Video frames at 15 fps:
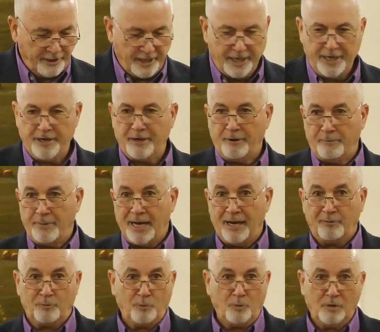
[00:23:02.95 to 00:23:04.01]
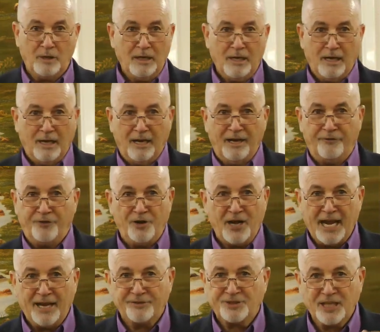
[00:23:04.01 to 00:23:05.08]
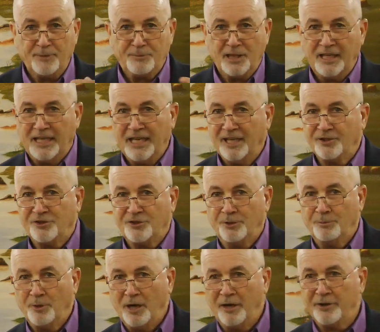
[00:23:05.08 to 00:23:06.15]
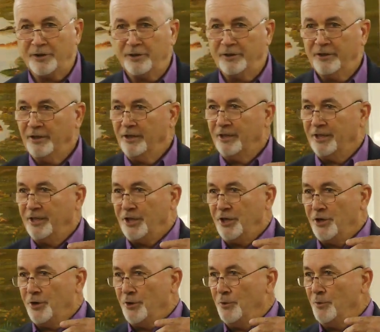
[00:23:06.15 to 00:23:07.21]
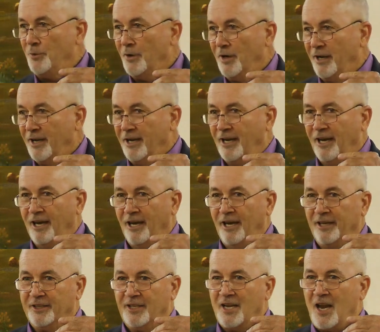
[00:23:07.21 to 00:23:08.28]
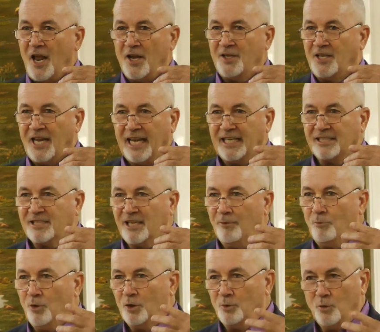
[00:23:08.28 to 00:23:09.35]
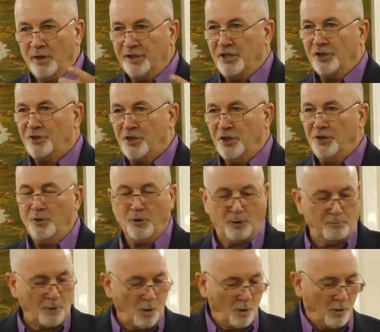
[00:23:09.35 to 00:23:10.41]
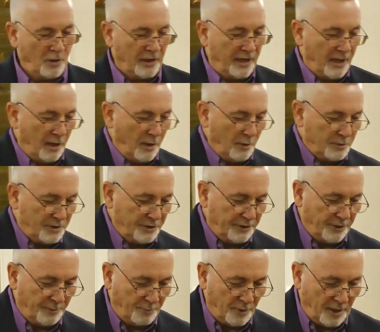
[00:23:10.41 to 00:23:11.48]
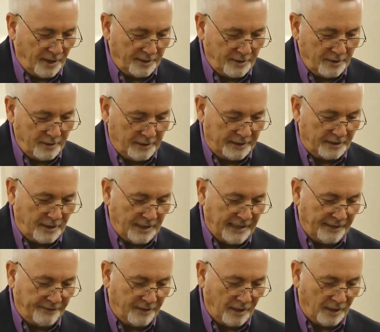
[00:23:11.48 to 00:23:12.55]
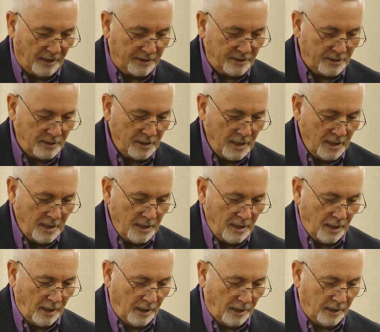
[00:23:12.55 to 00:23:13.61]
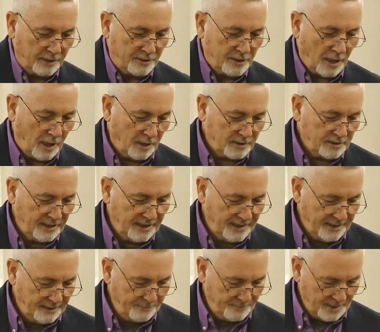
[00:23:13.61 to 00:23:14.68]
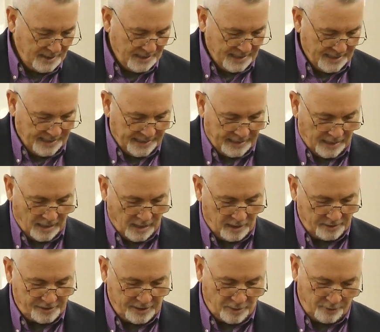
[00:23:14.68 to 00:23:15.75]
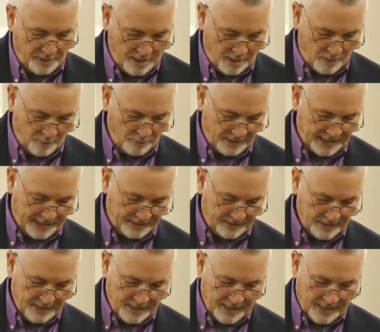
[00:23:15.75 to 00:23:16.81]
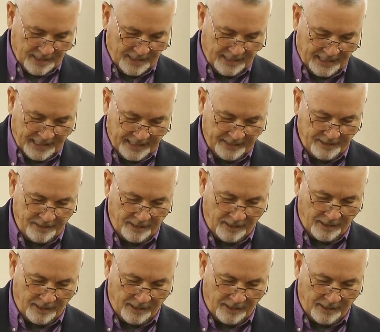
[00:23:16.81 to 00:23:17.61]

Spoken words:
here about if you have something against your brother, you take someone with you, 2 or more, go to your brother and talk to him. And I also know that in